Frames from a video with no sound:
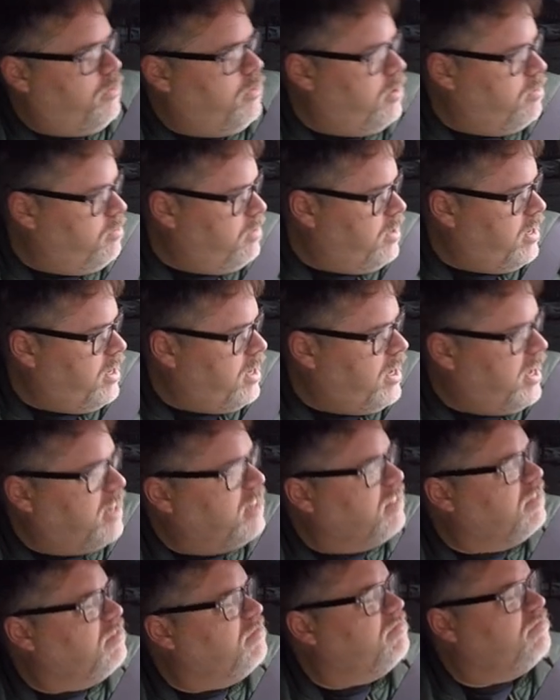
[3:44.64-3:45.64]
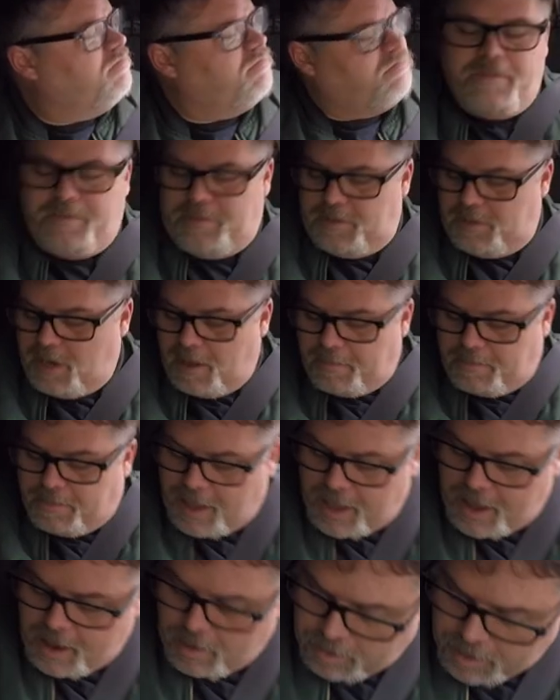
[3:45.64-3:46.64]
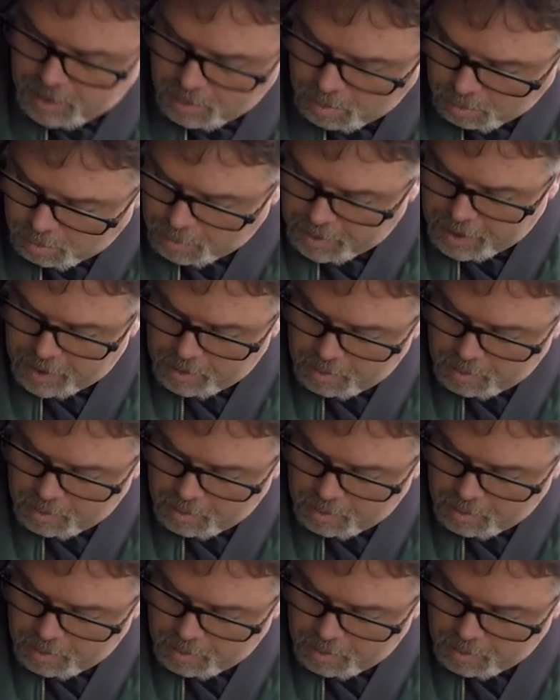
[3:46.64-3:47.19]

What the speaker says: We don't need it. Pop that out the old window.